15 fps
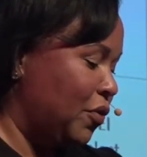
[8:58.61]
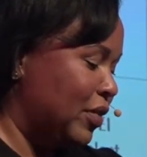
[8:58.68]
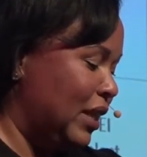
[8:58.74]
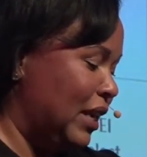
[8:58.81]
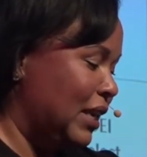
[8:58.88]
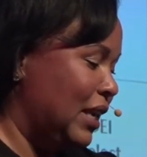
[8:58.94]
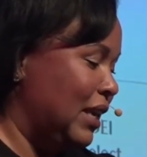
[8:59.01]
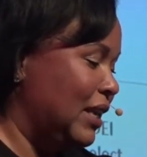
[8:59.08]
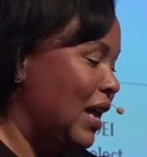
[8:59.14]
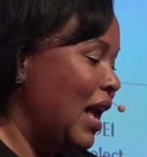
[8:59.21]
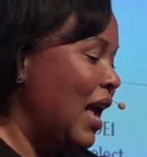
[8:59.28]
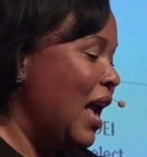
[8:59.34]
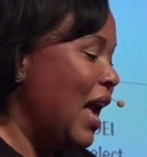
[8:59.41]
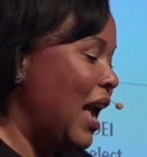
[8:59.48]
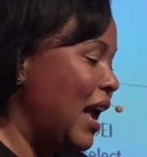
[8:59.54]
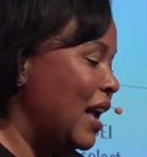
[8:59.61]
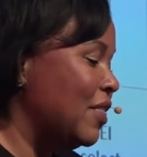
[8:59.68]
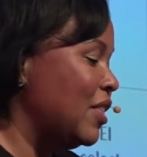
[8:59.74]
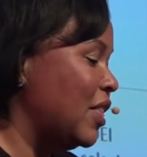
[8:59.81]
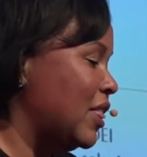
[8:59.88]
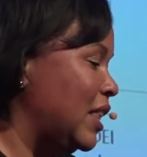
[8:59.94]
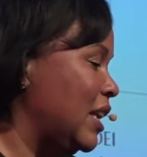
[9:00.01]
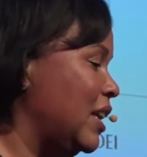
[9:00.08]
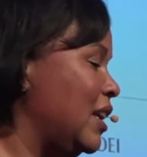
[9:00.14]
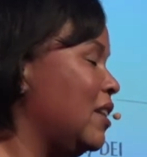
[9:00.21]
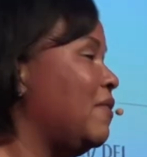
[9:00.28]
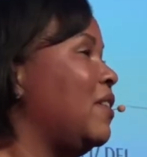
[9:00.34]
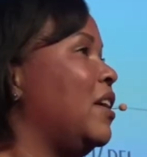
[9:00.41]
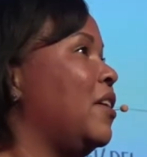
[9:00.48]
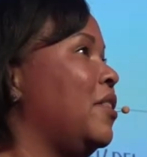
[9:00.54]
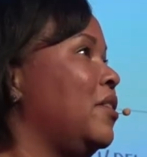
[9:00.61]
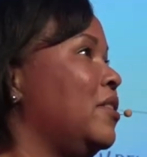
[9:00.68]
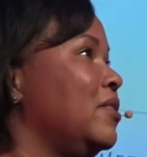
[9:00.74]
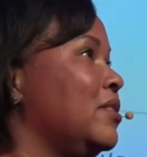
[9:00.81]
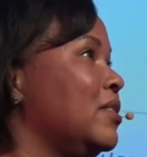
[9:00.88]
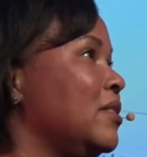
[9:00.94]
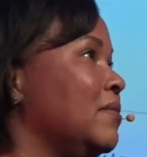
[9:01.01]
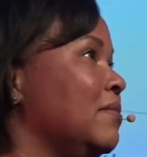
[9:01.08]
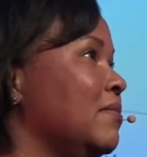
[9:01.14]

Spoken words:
thinking and the thinking of others.